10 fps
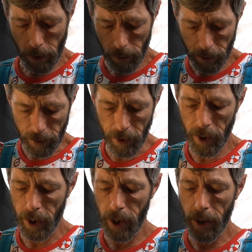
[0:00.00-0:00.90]
let's
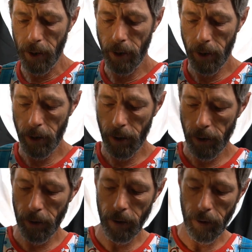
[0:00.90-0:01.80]
dig in.
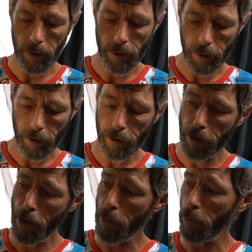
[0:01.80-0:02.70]

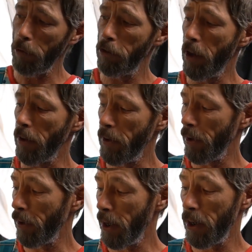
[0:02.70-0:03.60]
So, shell in the
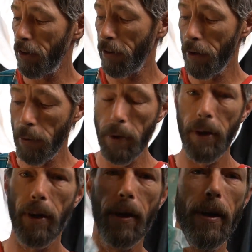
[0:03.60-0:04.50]
landing zone,
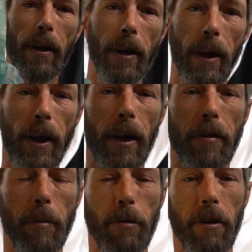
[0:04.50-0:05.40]

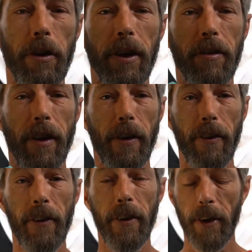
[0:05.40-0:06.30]
as I'm sure you can tell,
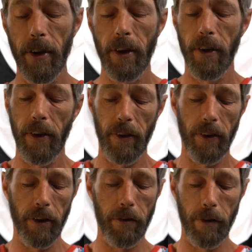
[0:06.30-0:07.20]

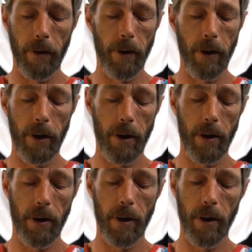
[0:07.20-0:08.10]
these are
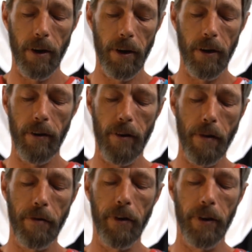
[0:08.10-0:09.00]

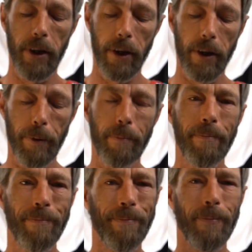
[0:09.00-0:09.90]
definitely a
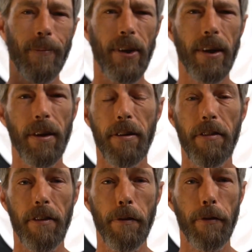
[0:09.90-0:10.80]

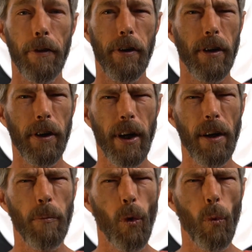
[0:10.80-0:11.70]
stiffer, kind
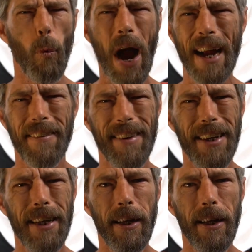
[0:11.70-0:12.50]
of more waxy